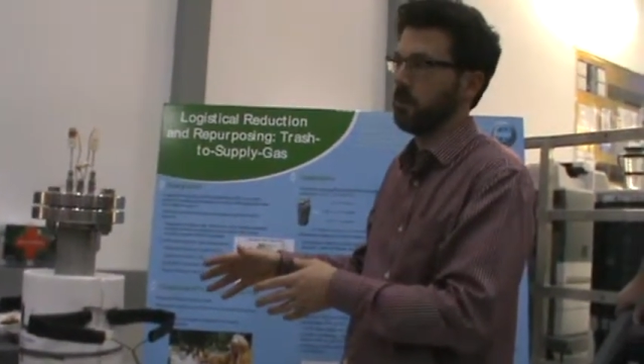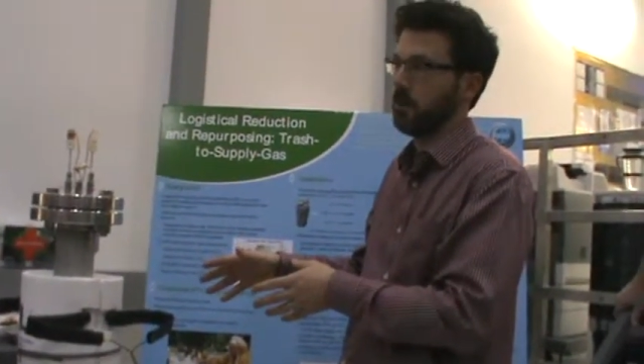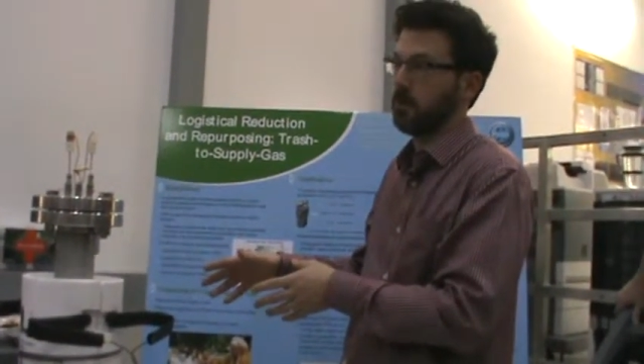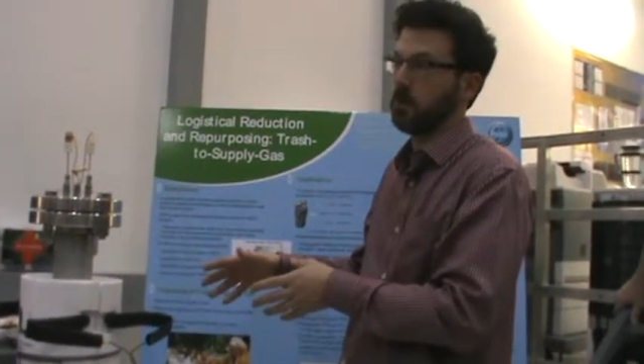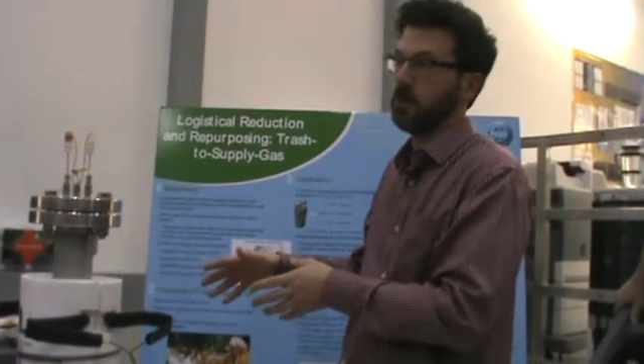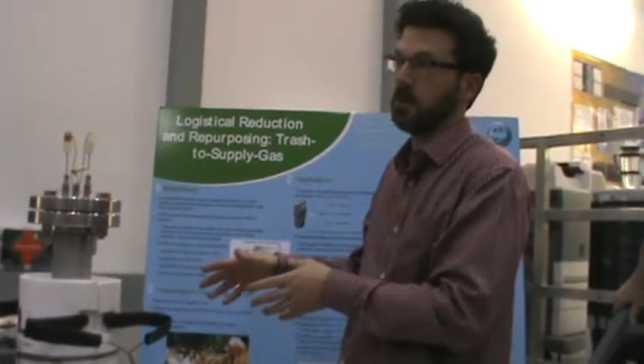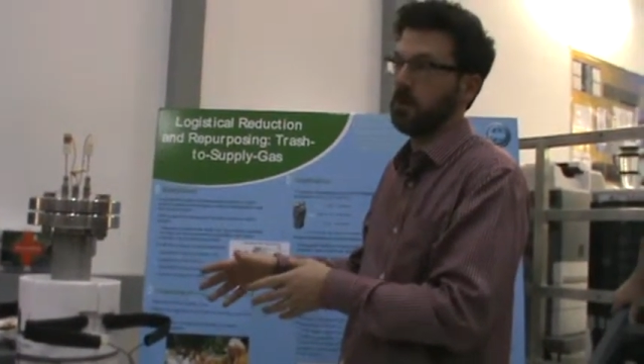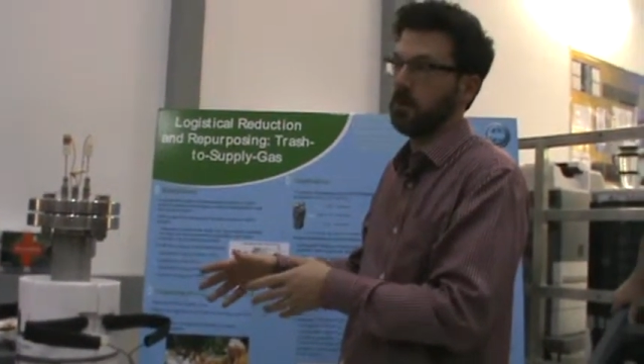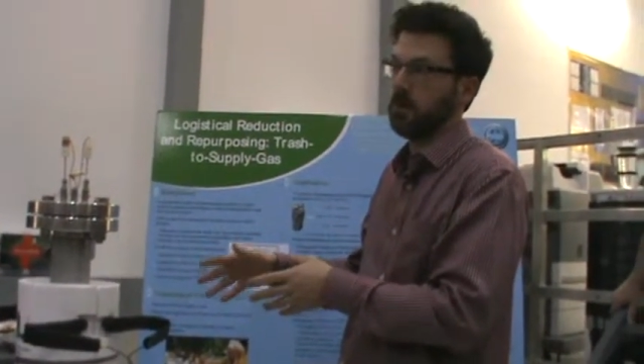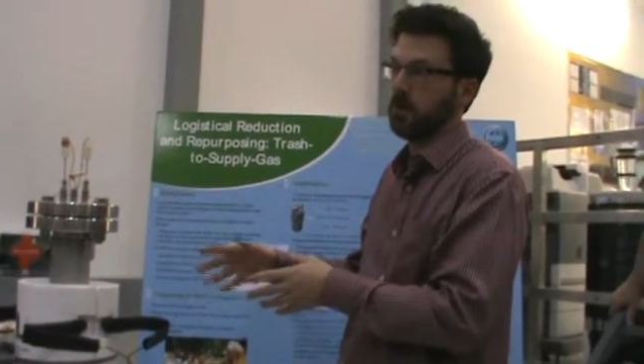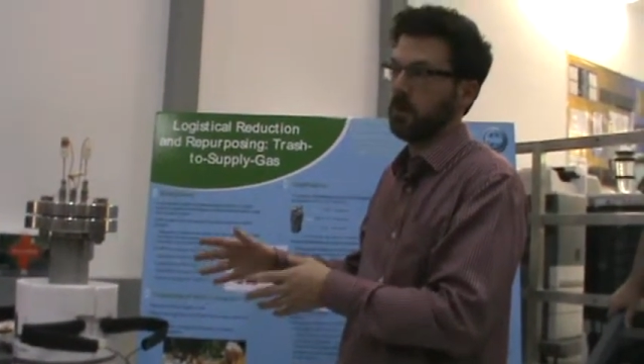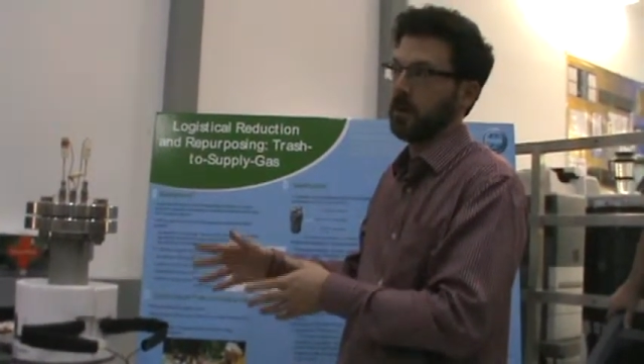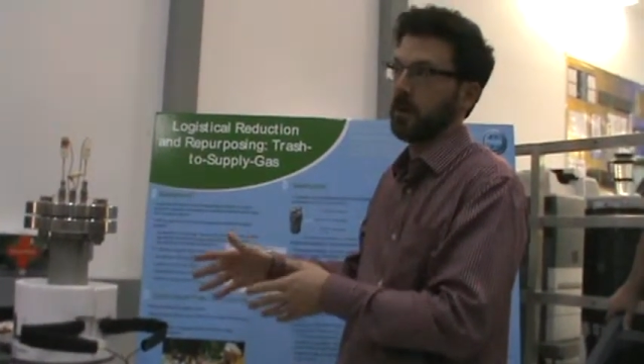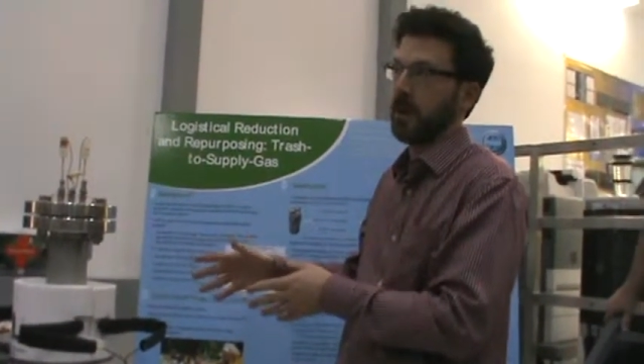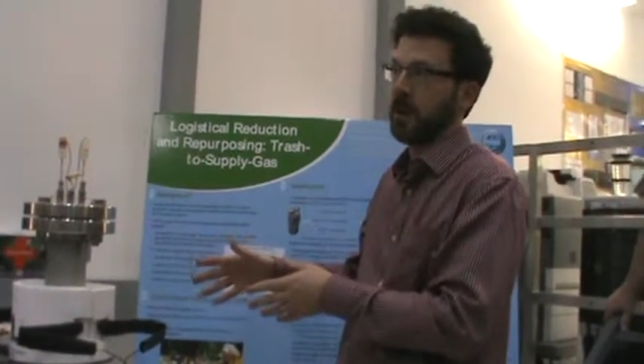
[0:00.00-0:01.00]
World War II
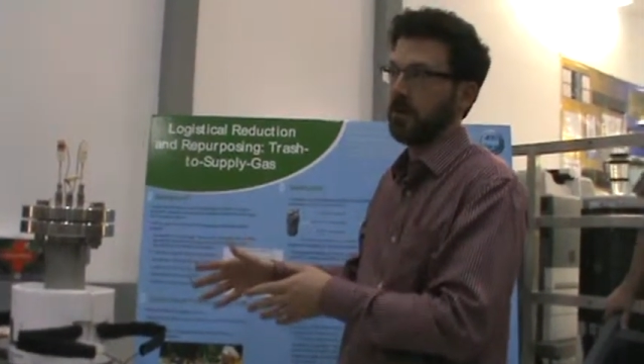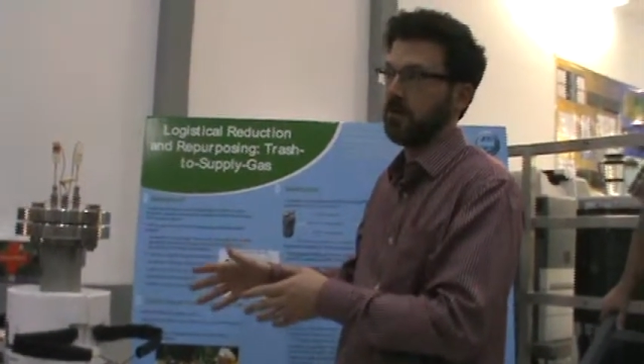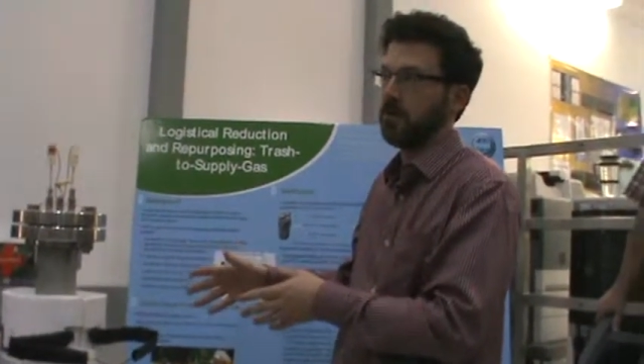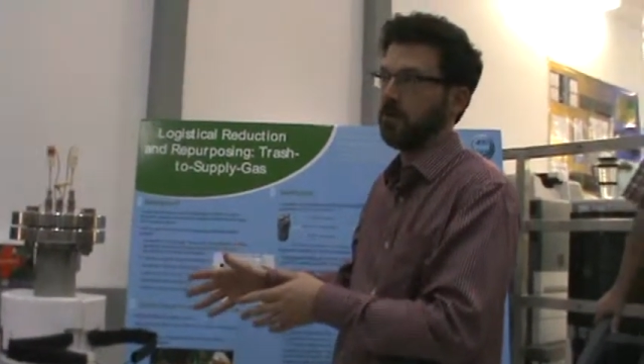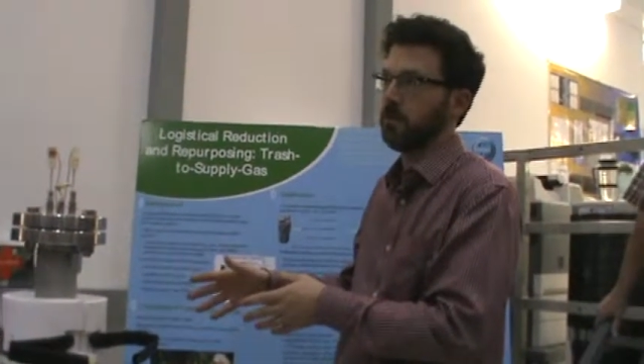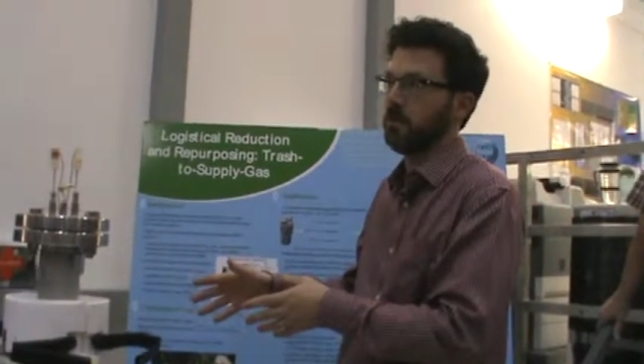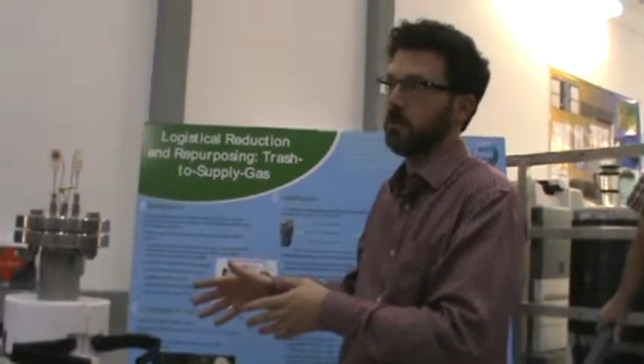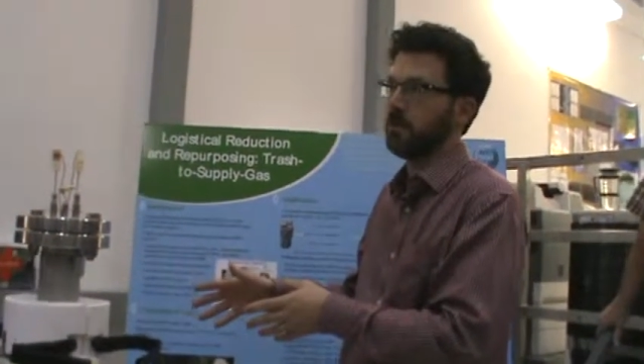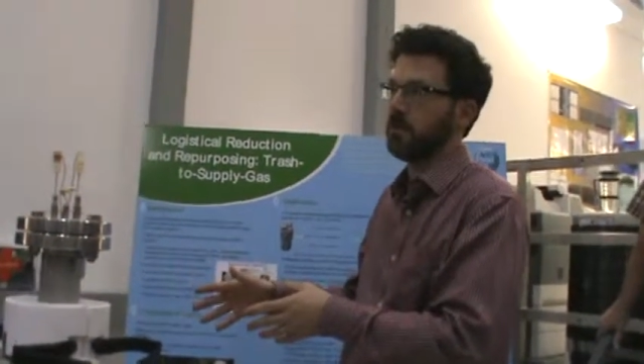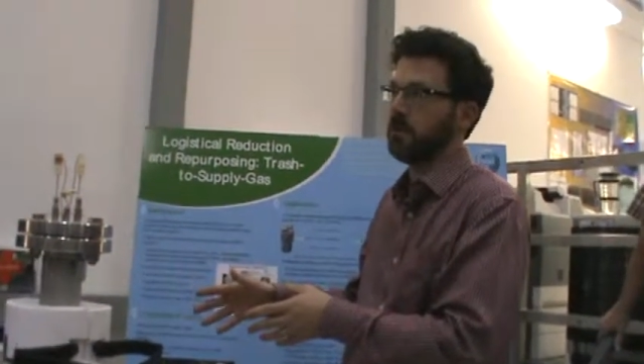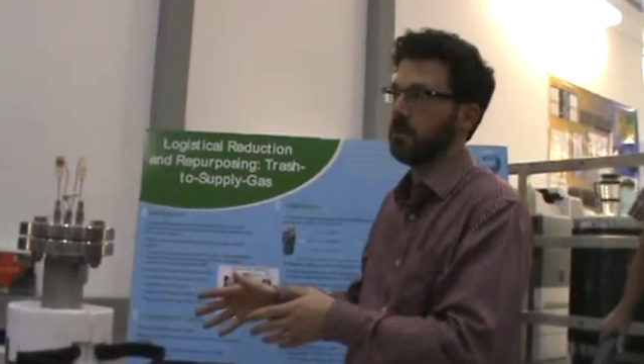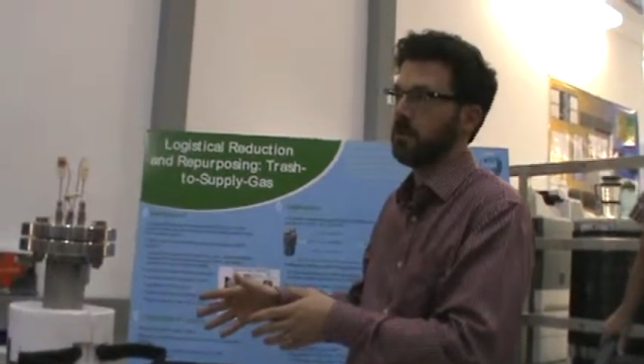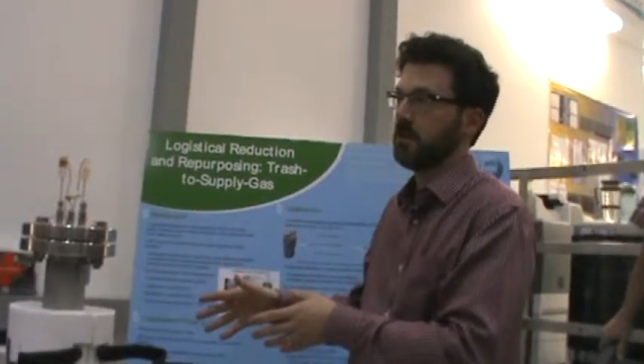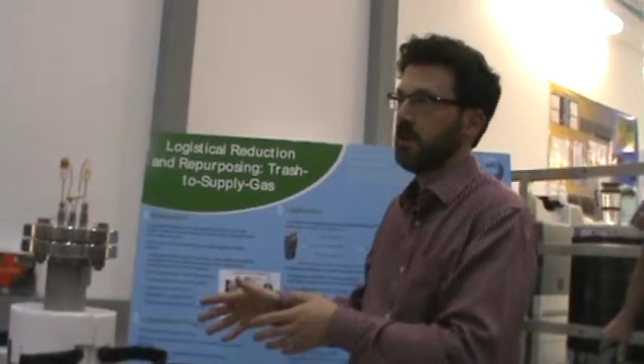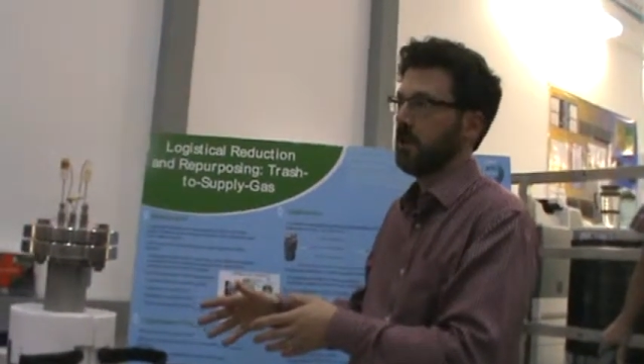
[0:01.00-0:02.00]
during gas
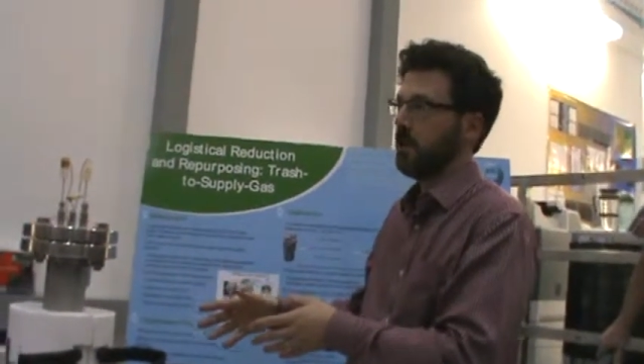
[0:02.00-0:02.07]
shortages.